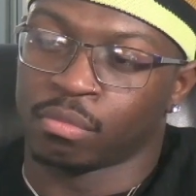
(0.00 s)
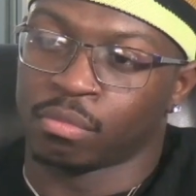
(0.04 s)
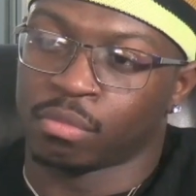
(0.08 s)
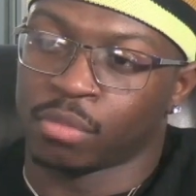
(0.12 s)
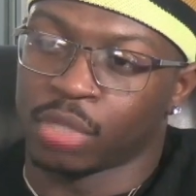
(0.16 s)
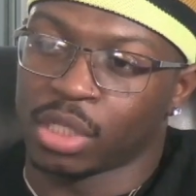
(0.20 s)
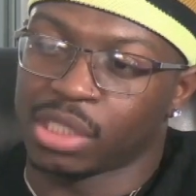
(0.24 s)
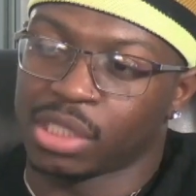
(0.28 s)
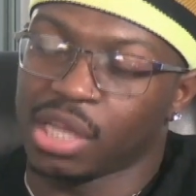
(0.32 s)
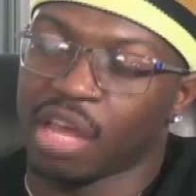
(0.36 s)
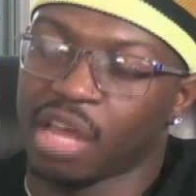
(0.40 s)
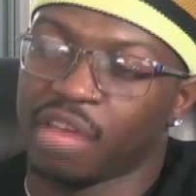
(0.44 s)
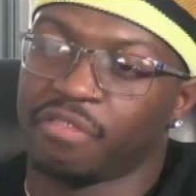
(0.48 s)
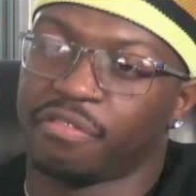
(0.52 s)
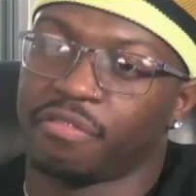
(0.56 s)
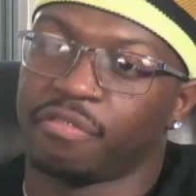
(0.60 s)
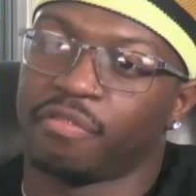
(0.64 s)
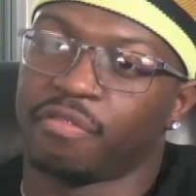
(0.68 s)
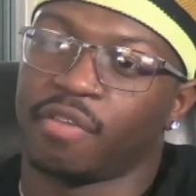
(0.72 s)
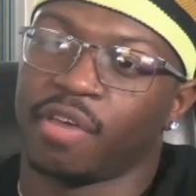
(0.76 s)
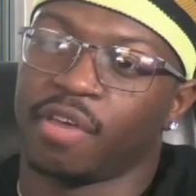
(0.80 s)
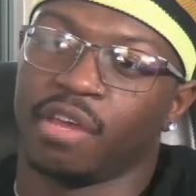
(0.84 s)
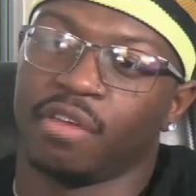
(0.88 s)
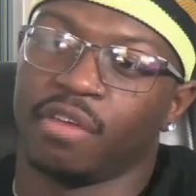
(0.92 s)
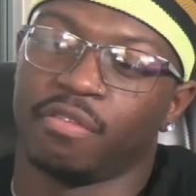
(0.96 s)
It's like
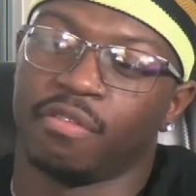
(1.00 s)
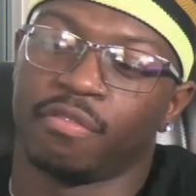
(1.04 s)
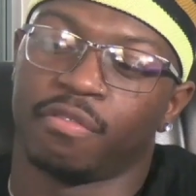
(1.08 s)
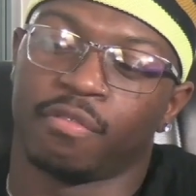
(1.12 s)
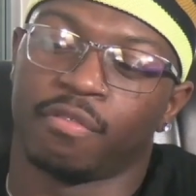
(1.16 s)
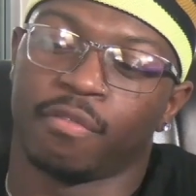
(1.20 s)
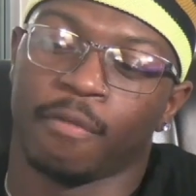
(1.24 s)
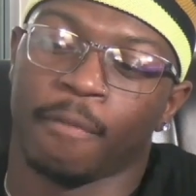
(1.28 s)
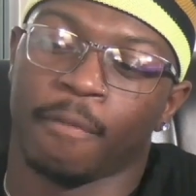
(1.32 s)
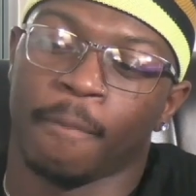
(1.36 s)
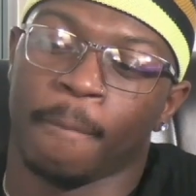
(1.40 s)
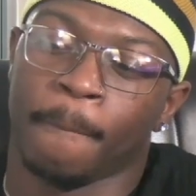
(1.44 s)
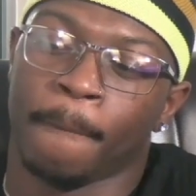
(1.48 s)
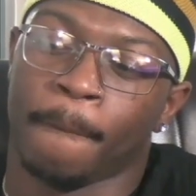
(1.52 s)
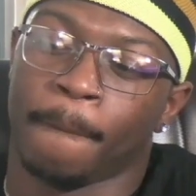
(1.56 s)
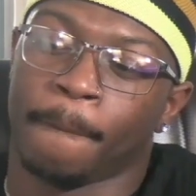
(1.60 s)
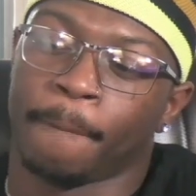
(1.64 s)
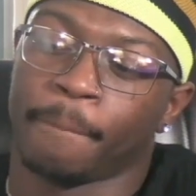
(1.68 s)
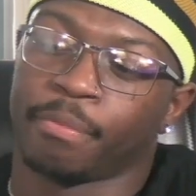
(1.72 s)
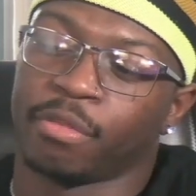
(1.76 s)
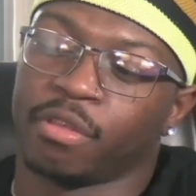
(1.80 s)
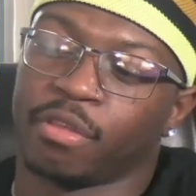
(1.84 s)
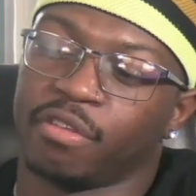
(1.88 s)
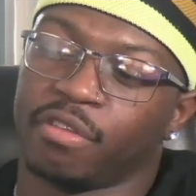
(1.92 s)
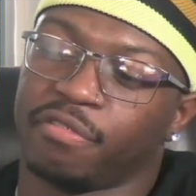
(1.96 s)
faith.
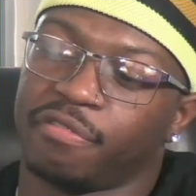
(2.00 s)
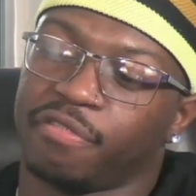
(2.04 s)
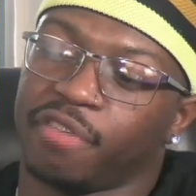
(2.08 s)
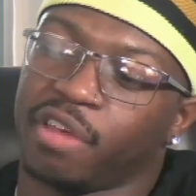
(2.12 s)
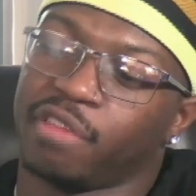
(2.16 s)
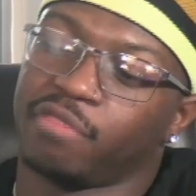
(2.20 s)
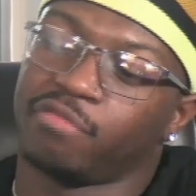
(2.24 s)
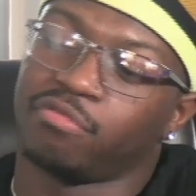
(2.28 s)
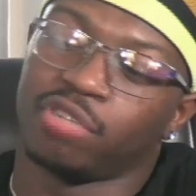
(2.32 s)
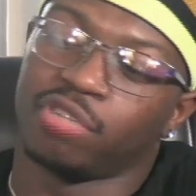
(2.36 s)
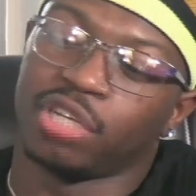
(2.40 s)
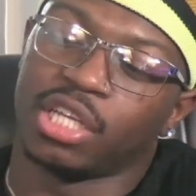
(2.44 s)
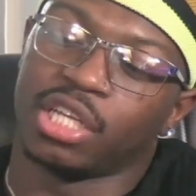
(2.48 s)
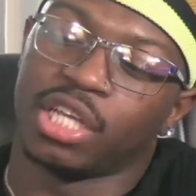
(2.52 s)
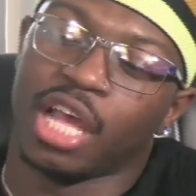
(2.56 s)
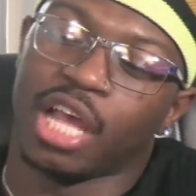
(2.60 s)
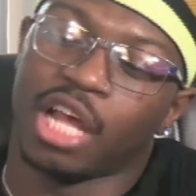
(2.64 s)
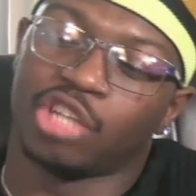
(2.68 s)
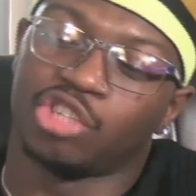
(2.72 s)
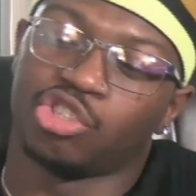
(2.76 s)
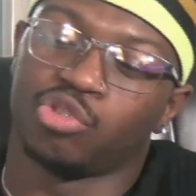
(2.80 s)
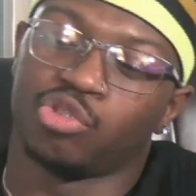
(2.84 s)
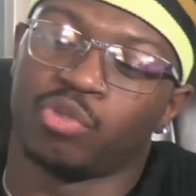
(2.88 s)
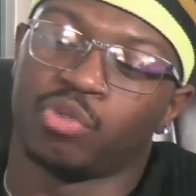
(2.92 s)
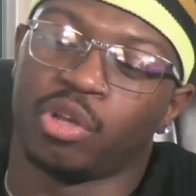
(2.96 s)
Faith really
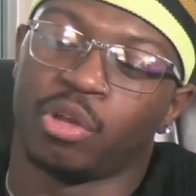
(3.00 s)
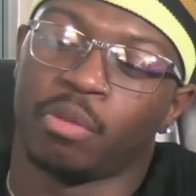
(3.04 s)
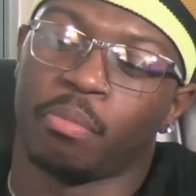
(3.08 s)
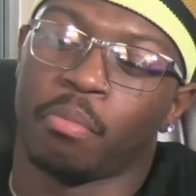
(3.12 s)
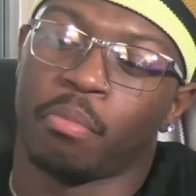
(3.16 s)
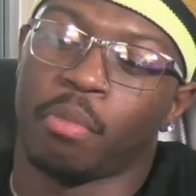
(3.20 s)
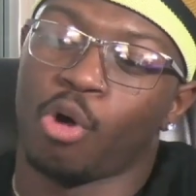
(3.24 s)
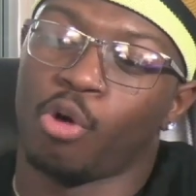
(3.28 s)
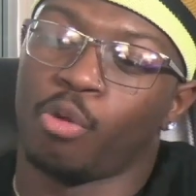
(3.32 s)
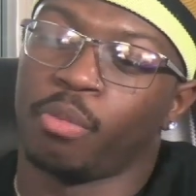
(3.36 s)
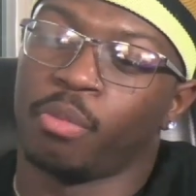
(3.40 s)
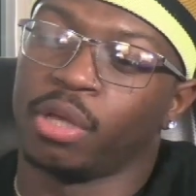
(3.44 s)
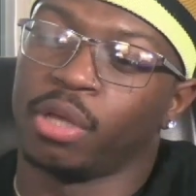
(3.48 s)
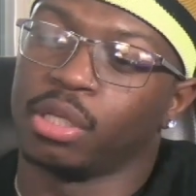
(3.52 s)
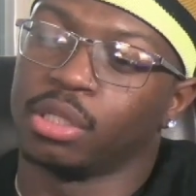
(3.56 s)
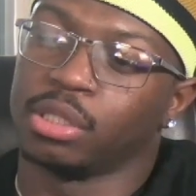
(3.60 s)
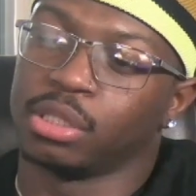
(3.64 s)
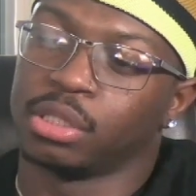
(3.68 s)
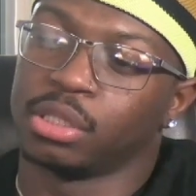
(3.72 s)
got you in the moment.